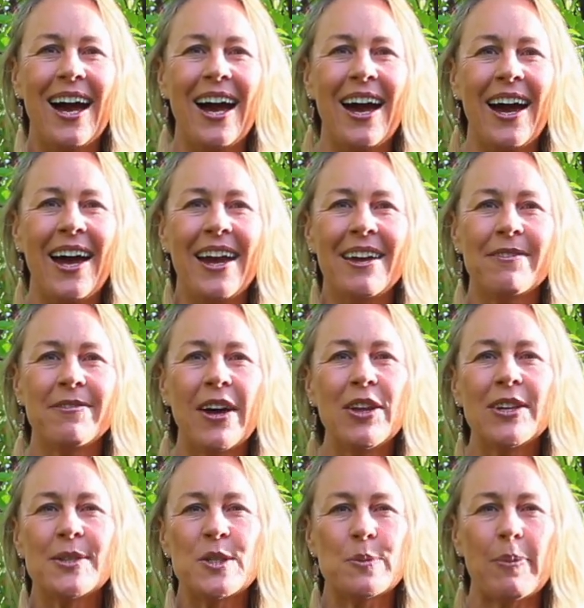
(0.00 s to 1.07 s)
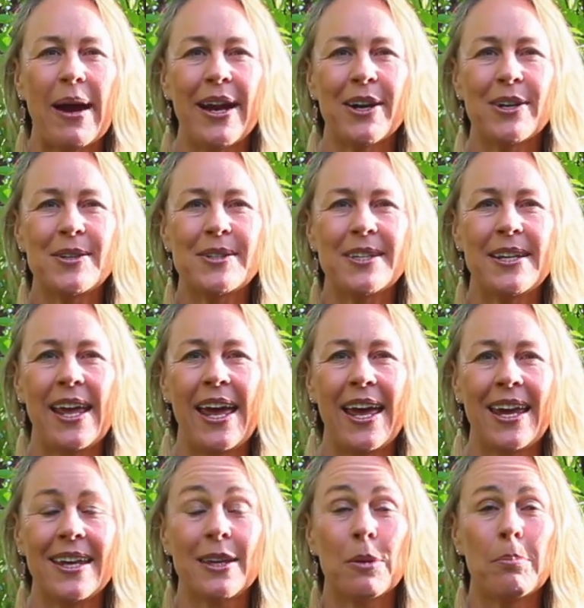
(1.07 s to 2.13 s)
I felt inspired
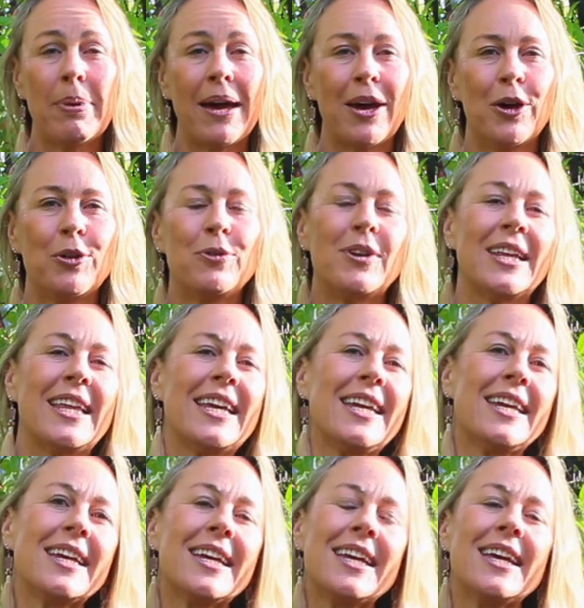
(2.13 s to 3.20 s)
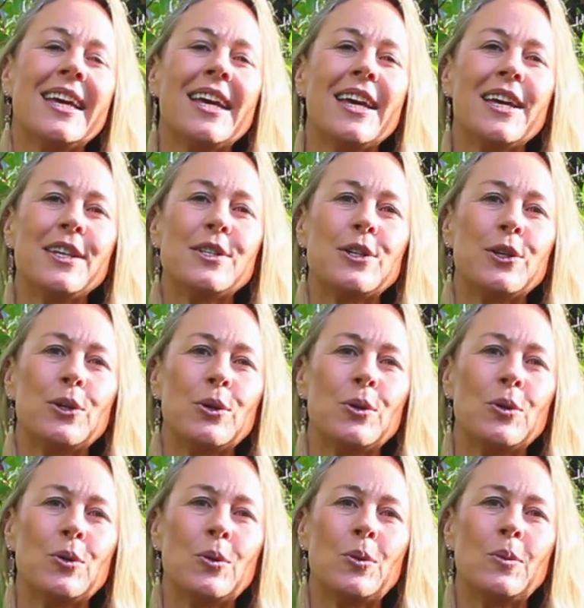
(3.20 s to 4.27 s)
today, compelled really,
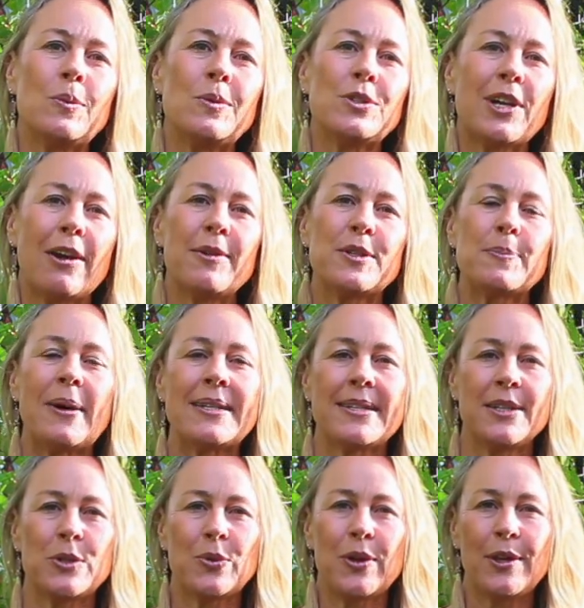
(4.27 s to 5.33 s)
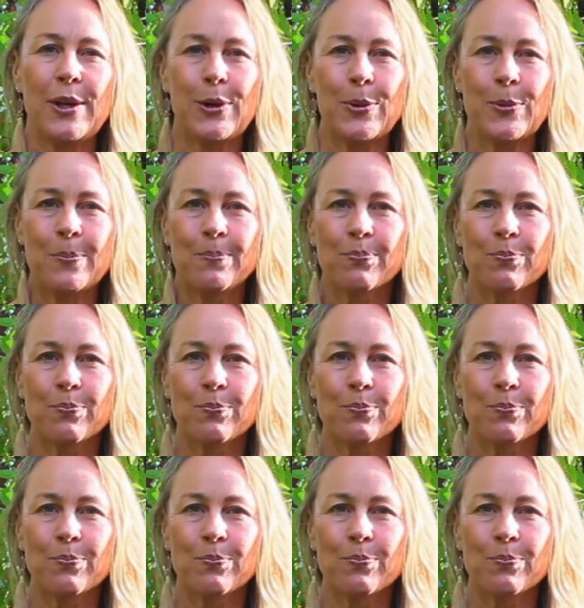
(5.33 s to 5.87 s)
to share this message with you,